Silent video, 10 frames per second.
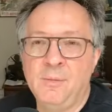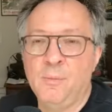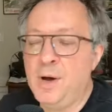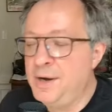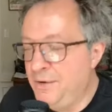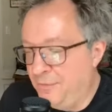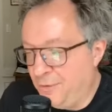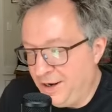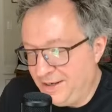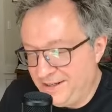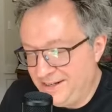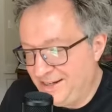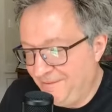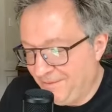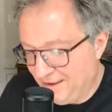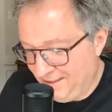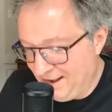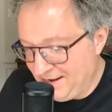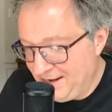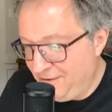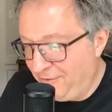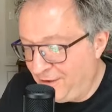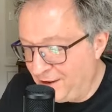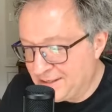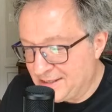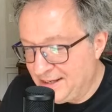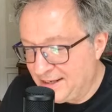One of which is that he falsely